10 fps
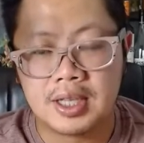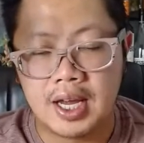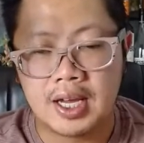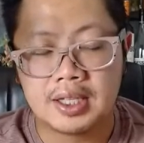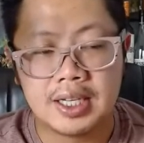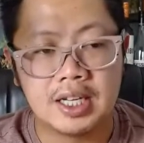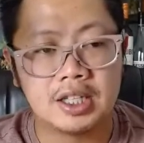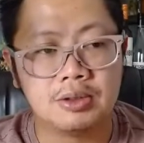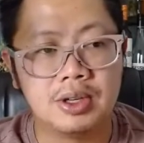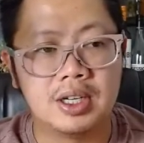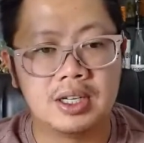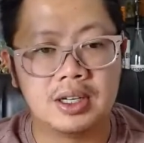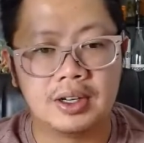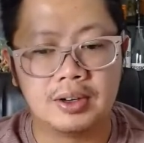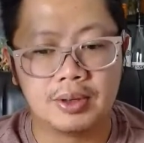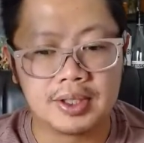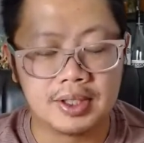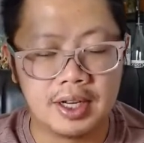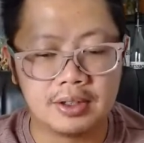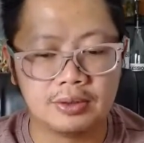And day three, was
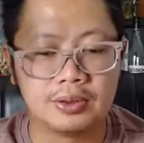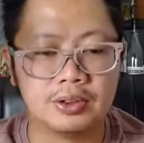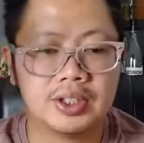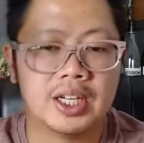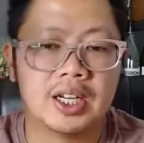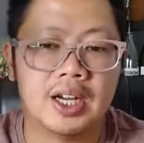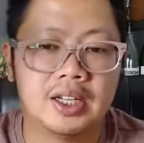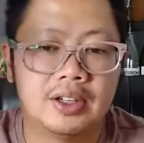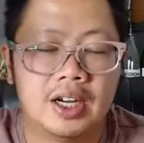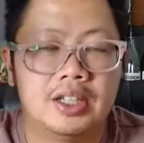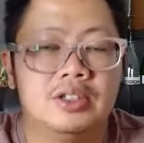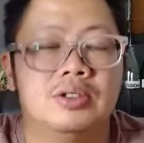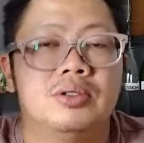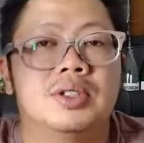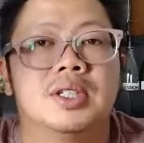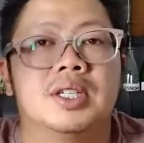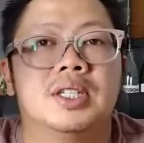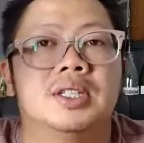another full day. I used